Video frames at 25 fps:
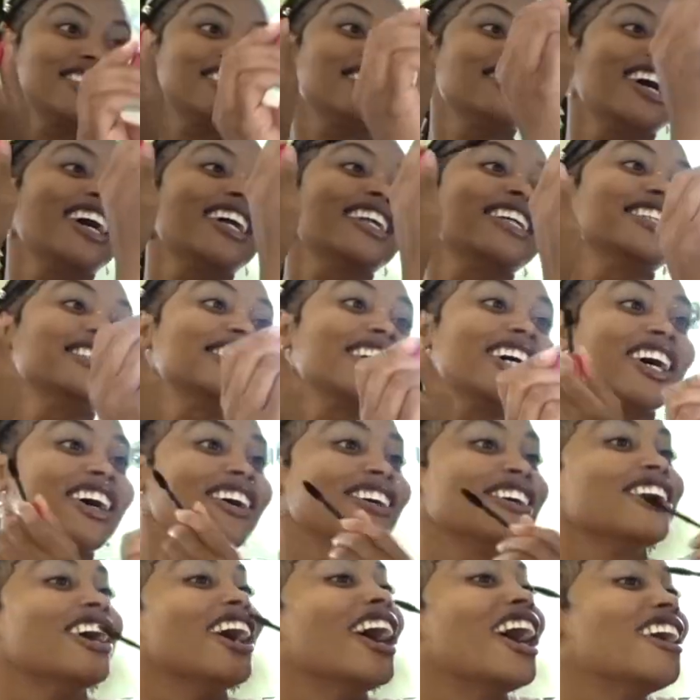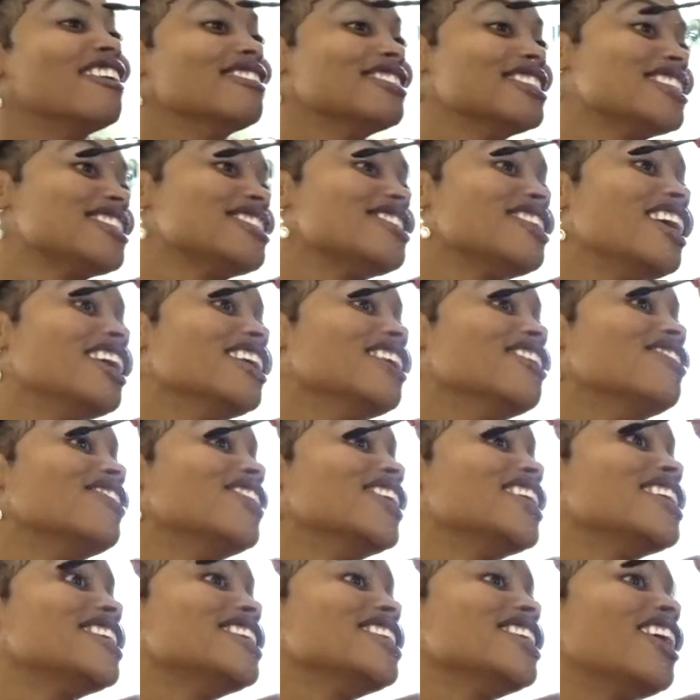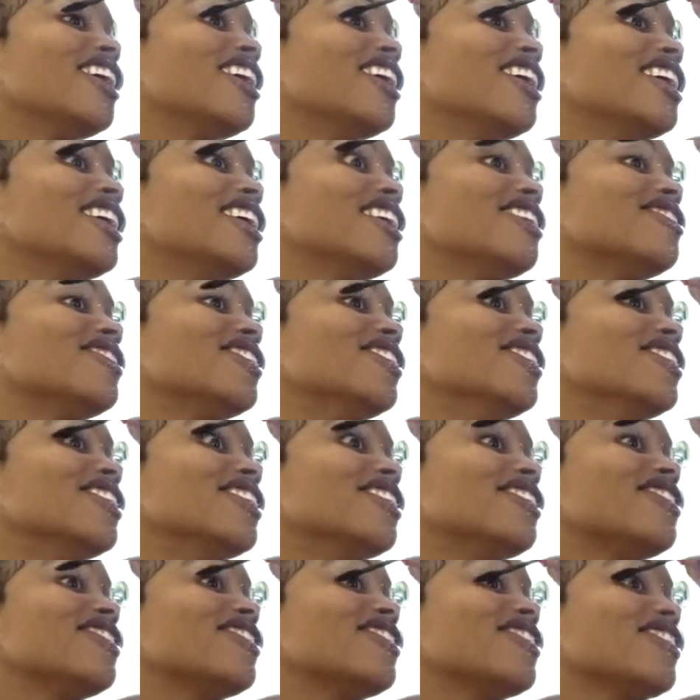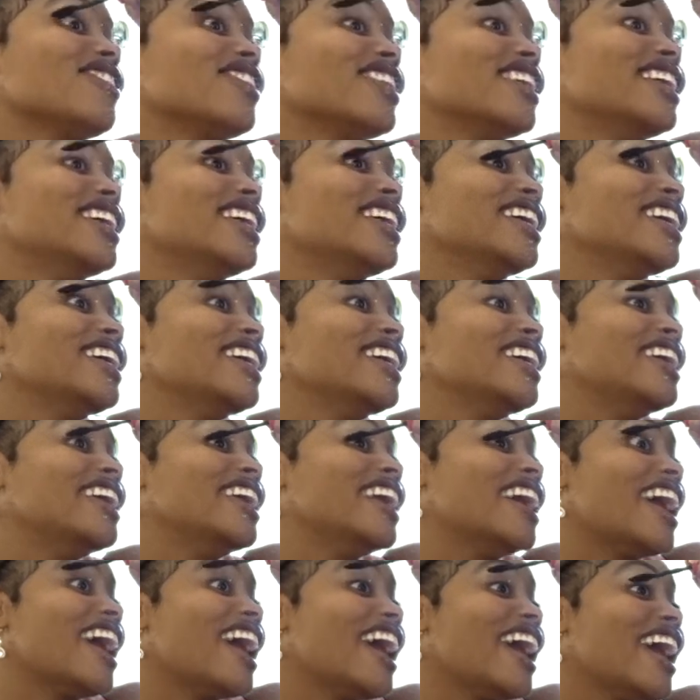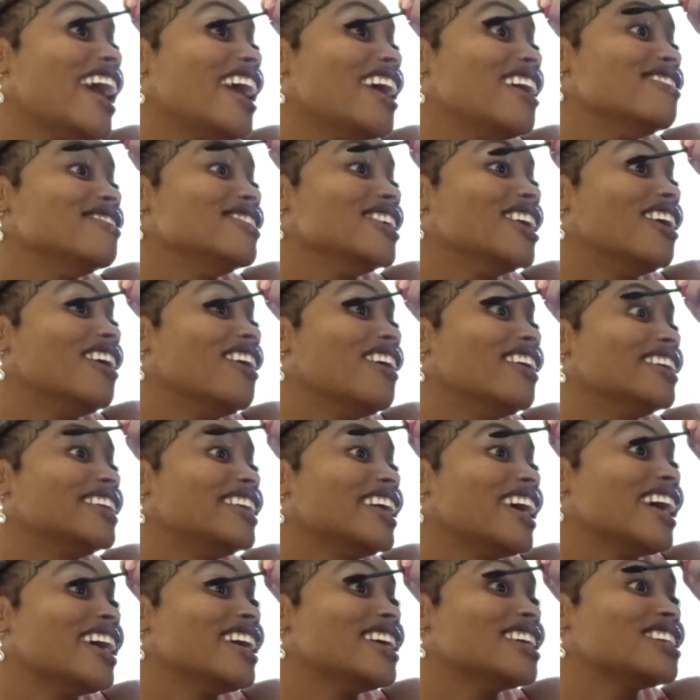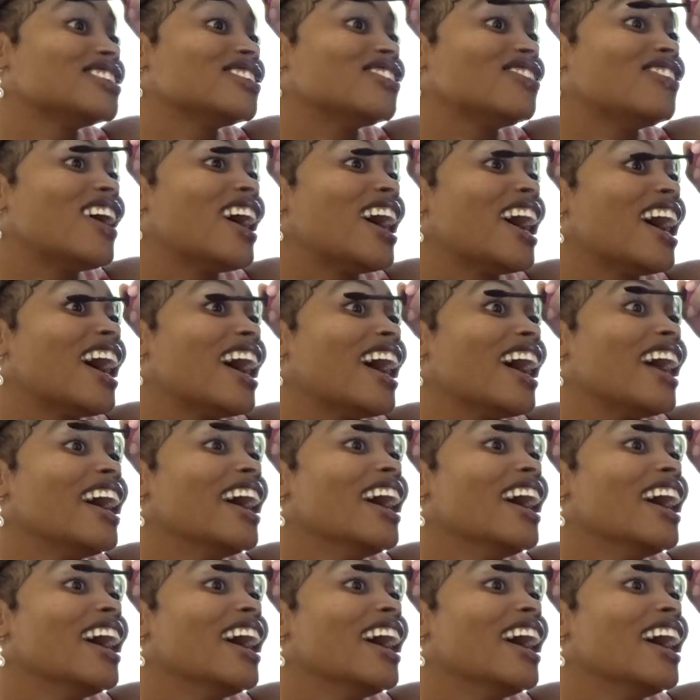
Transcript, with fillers: just trying to tell y'all, I'm just trying to put y'all up on free game, y'all. That is why